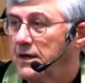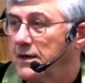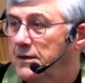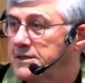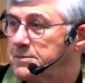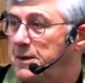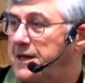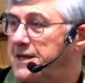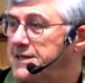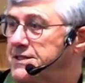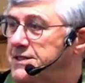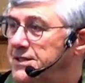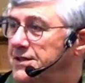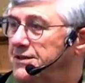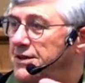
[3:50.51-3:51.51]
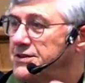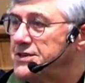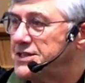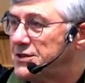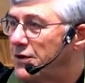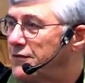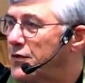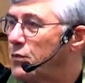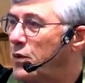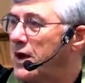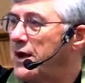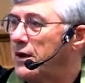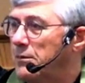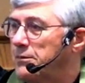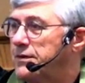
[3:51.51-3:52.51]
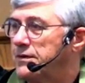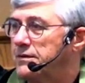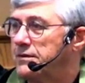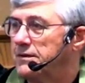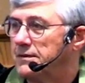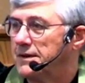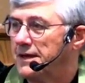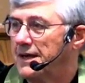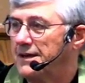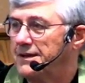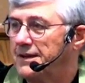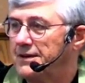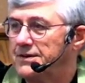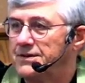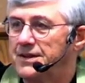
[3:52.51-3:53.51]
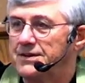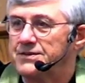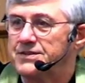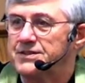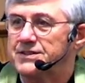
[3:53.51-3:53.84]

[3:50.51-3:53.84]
It's because they're just overwhelmed, and they're, they're